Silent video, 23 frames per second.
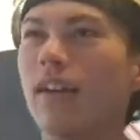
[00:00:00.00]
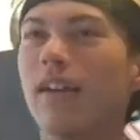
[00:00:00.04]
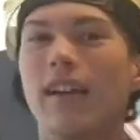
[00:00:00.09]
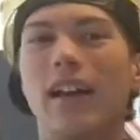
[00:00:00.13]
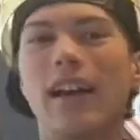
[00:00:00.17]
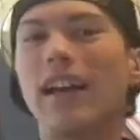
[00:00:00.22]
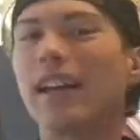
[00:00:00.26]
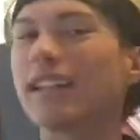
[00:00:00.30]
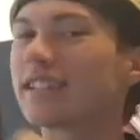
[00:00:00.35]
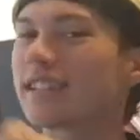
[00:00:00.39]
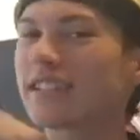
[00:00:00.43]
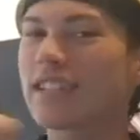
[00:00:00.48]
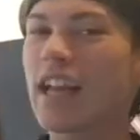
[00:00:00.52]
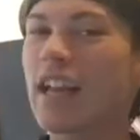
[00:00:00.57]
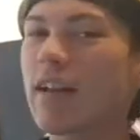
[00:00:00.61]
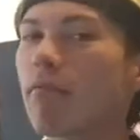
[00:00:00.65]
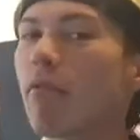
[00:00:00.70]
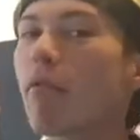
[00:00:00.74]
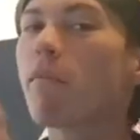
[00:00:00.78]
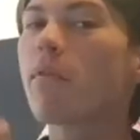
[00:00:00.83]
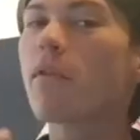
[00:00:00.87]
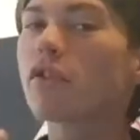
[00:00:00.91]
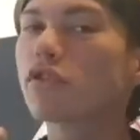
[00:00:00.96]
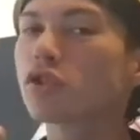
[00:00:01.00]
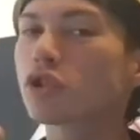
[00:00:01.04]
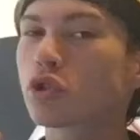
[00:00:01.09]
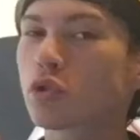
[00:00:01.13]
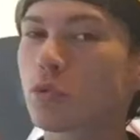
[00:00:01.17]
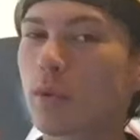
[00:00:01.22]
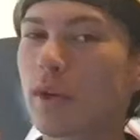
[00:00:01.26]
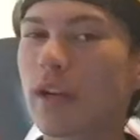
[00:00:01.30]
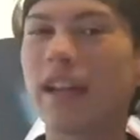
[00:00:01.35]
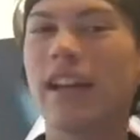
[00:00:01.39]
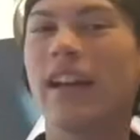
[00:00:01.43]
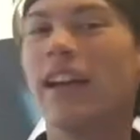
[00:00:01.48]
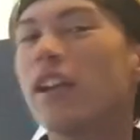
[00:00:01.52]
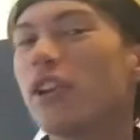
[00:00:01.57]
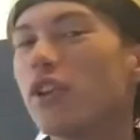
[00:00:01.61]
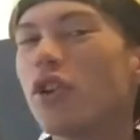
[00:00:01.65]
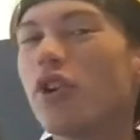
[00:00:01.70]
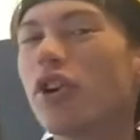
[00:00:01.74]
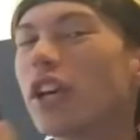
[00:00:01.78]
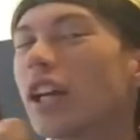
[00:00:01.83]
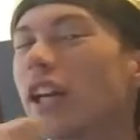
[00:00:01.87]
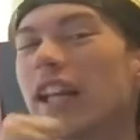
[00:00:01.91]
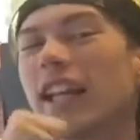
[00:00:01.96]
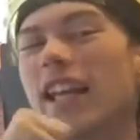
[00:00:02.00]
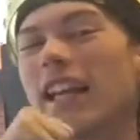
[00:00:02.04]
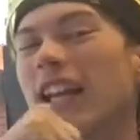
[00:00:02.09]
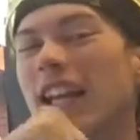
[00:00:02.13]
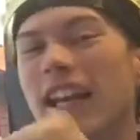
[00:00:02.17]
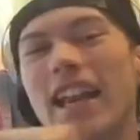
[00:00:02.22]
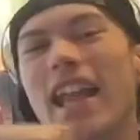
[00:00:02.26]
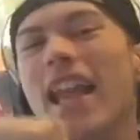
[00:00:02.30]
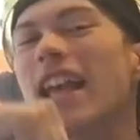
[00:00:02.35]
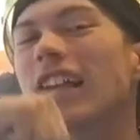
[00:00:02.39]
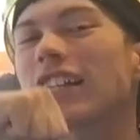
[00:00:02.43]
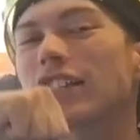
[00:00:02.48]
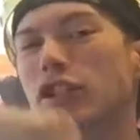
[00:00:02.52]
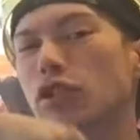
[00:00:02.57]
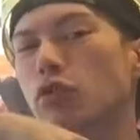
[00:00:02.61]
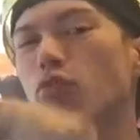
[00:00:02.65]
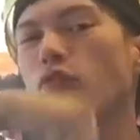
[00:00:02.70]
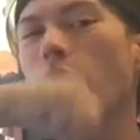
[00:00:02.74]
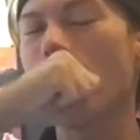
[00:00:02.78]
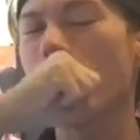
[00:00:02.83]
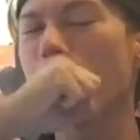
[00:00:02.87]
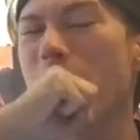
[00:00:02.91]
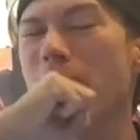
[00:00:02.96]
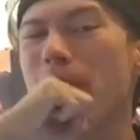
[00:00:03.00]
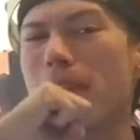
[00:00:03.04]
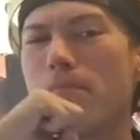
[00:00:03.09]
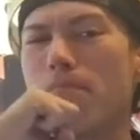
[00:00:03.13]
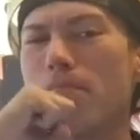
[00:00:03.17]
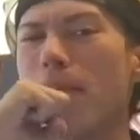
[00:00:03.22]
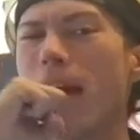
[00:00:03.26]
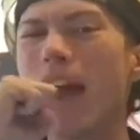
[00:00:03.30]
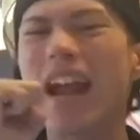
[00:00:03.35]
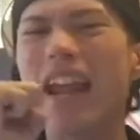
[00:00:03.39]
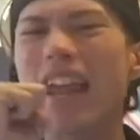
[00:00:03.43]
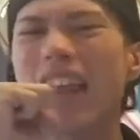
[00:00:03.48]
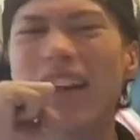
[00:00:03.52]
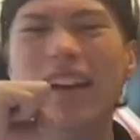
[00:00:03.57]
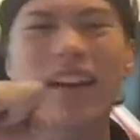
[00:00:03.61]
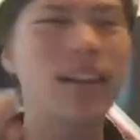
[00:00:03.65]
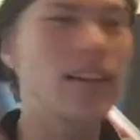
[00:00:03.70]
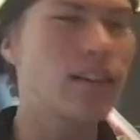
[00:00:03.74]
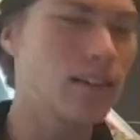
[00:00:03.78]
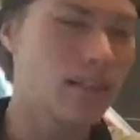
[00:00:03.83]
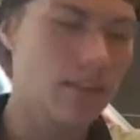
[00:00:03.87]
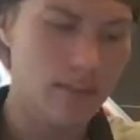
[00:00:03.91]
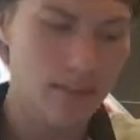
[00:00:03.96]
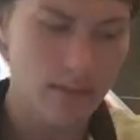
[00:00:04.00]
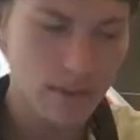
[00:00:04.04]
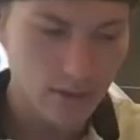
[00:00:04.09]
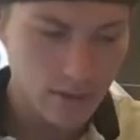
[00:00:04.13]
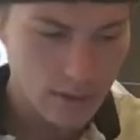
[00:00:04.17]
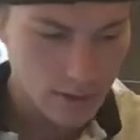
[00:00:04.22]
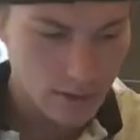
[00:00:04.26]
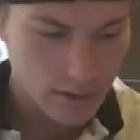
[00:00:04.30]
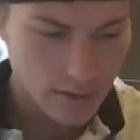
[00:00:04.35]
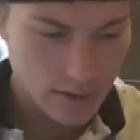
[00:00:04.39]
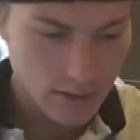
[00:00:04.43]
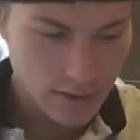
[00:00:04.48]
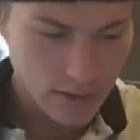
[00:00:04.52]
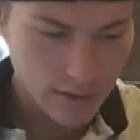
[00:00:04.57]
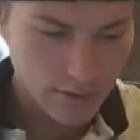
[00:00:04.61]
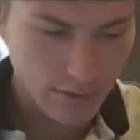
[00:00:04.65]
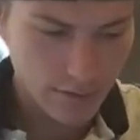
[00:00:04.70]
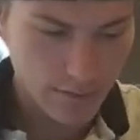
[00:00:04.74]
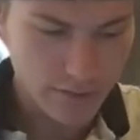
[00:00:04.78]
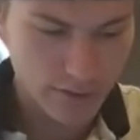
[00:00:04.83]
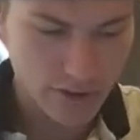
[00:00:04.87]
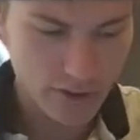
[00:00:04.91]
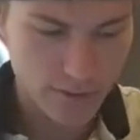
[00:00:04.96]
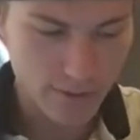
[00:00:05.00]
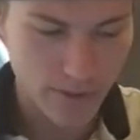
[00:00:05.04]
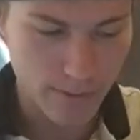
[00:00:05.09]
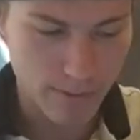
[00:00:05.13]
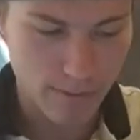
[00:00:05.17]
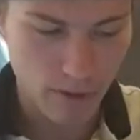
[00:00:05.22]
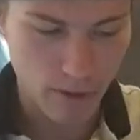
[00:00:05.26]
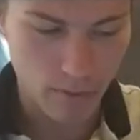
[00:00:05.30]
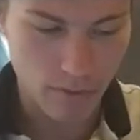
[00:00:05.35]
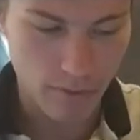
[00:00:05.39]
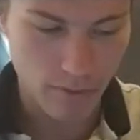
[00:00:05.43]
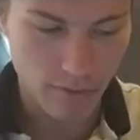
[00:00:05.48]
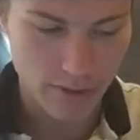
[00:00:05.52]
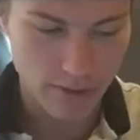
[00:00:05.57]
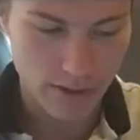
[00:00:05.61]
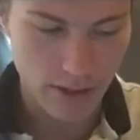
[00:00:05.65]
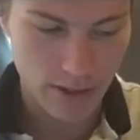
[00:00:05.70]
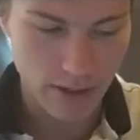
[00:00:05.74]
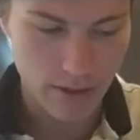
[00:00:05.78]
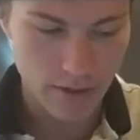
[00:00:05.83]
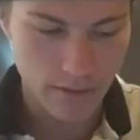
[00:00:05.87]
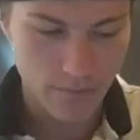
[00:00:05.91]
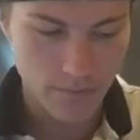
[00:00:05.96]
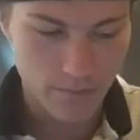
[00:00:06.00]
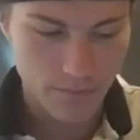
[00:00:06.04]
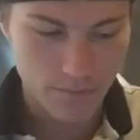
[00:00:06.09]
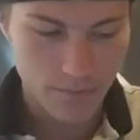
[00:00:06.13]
And at Slammiversary, you're going to get an ass whipping, man. So I'm assuming the promo was like.